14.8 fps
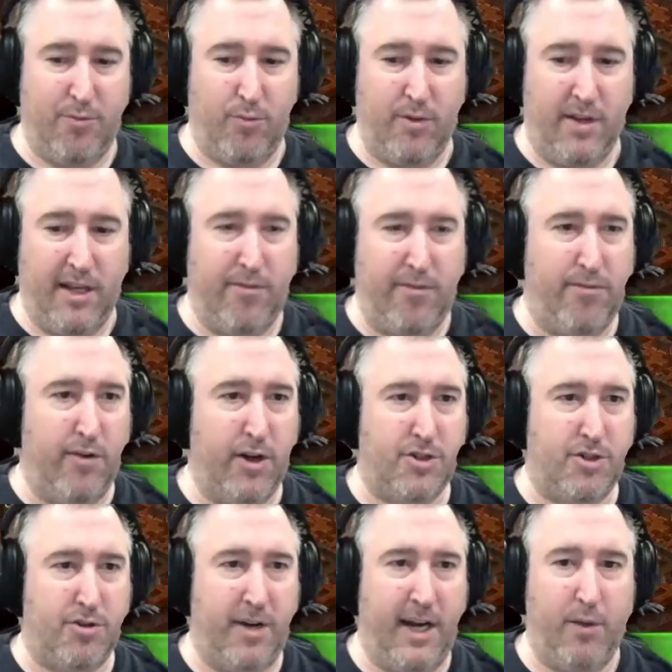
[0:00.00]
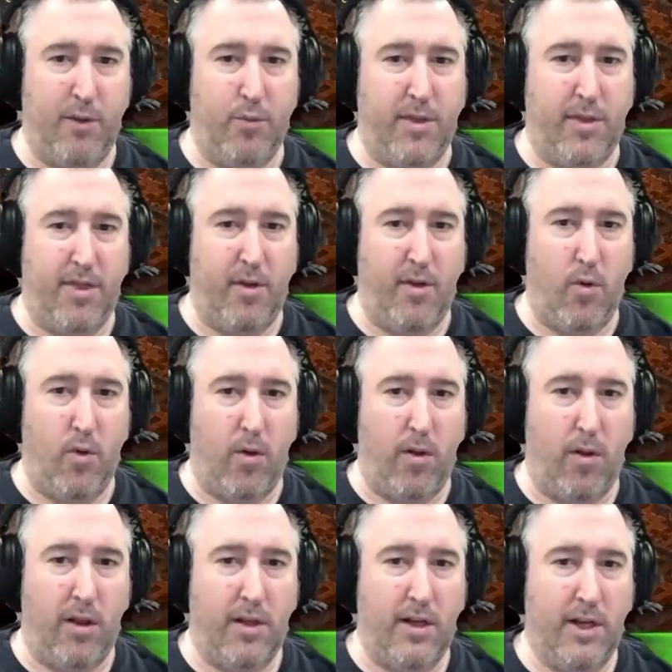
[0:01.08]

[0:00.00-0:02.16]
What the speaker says: really frustrated with the whole